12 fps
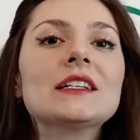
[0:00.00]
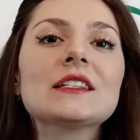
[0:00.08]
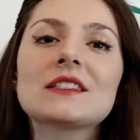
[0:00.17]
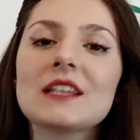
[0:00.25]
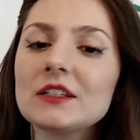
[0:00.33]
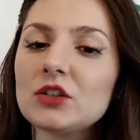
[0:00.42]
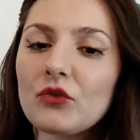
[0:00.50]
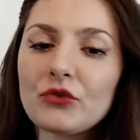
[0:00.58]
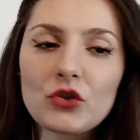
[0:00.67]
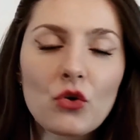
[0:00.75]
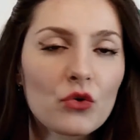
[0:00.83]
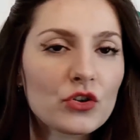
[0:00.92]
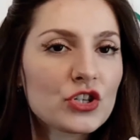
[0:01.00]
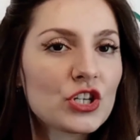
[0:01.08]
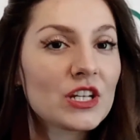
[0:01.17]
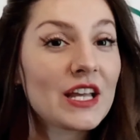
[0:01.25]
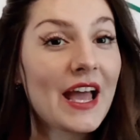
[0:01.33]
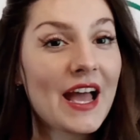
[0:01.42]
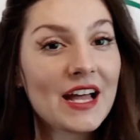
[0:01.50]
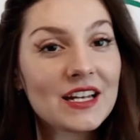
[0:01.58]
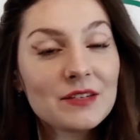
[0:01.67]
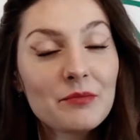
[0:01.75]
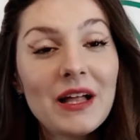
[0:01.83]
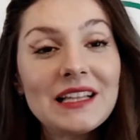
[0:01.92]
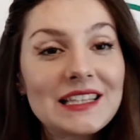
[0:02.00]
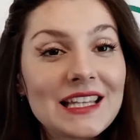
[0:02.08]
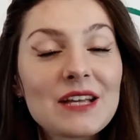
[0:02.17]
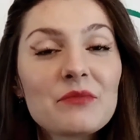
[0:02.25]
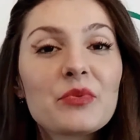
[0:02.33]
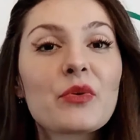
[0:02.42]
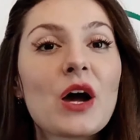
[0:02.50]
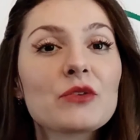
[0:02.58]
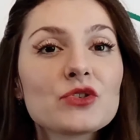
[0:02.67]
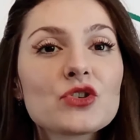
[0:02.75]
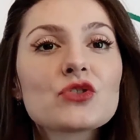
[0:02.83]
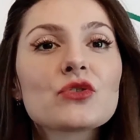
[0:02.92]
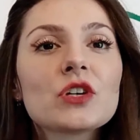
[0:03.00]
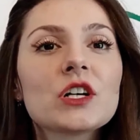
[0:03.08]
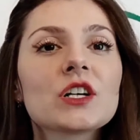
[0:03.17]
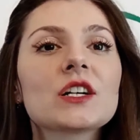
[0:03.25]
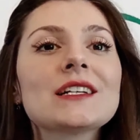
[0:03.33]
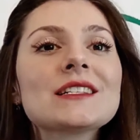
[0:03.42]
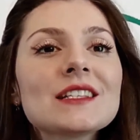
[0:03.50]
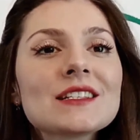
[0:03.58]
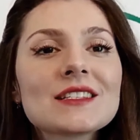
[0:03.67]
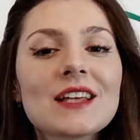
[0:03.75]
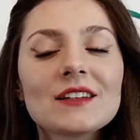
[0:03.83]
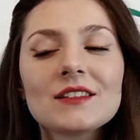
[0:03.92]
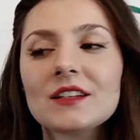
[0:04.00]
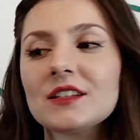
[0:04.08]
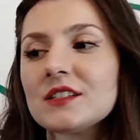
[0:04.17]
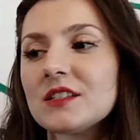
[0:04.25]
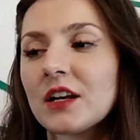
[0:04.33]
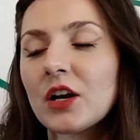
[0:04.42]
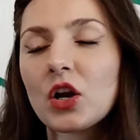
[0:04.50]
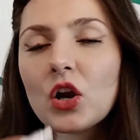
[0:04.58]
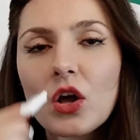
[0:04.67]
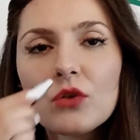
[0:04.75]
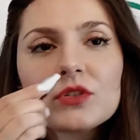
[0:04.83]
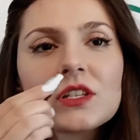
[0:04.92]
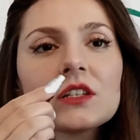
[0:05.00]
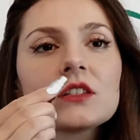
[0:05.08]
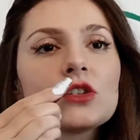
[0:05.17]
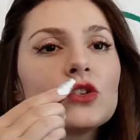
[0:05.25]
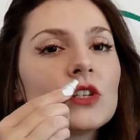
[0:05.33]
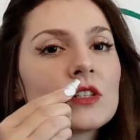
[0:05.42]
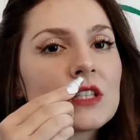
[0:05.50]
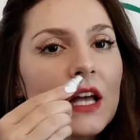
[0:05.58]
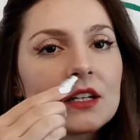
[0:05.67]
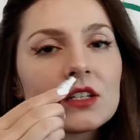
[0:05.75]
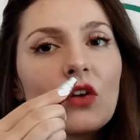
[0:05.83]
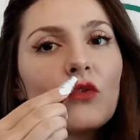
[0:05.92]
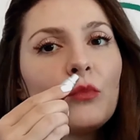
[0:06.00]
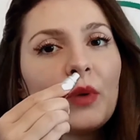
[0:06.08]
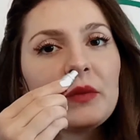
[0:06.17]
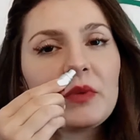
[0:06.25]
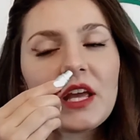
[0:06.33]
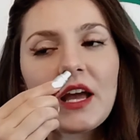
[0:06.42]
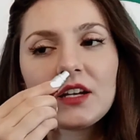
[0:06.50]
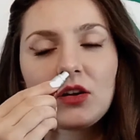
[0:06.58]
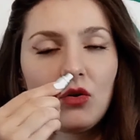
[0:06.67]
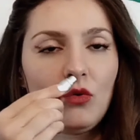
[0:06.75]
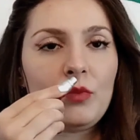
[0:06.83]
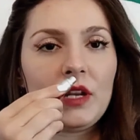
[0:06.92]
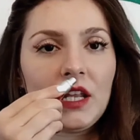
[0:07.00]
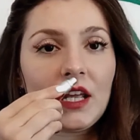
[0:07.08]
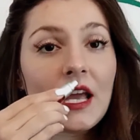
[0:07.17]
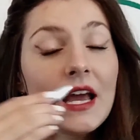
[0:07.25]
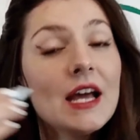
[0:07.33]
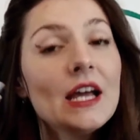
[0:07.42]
The scent of torching and melting brown sugar is the scent that is the closest to the scent of BABYCAT opening.